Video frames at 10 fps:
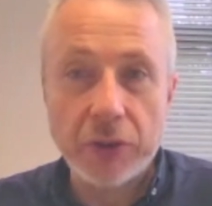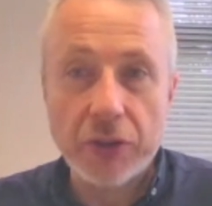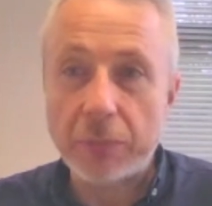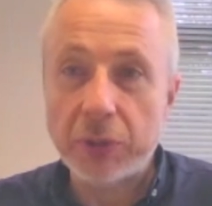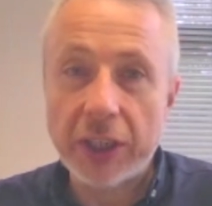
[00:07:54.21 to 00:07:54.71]

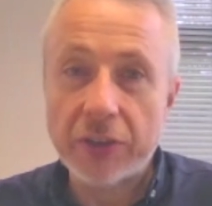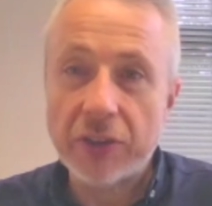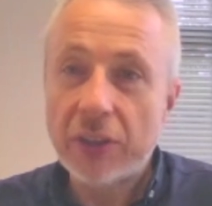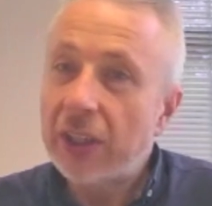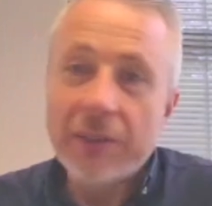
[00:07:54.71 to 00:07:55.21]
subject,
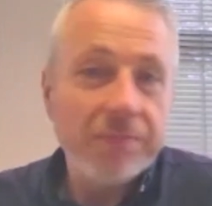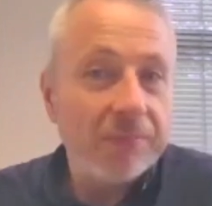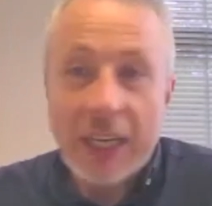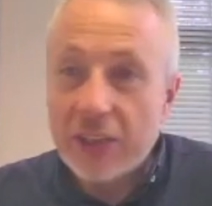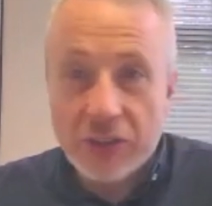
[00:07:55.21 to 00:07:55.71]

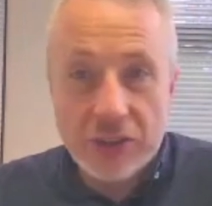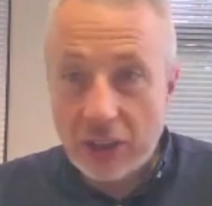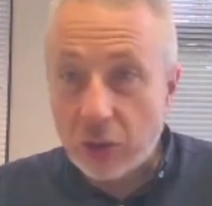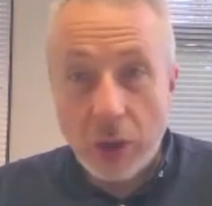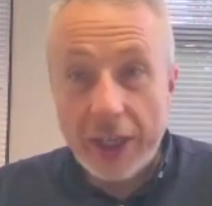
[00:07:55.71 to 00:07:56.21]
that's
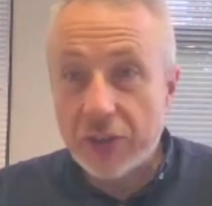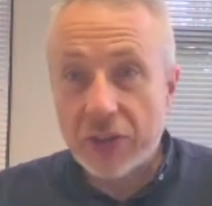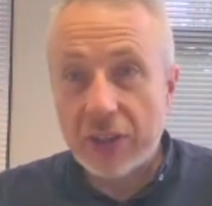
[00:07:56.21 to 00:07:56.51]
great.